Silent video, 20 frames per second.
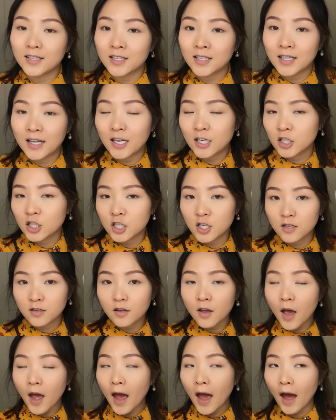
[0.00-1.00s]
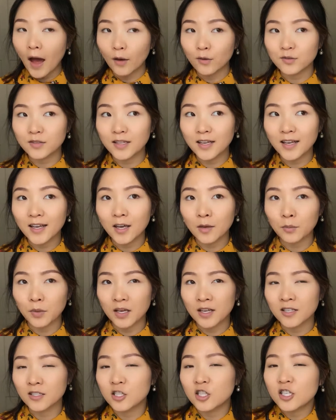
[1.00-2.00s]
collection, I was thinking,
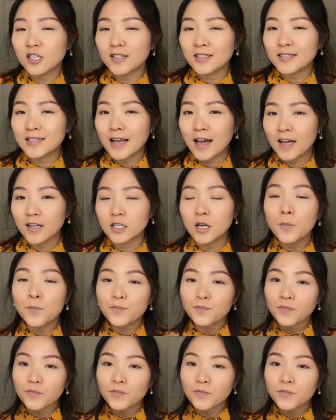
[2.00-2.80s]
because she said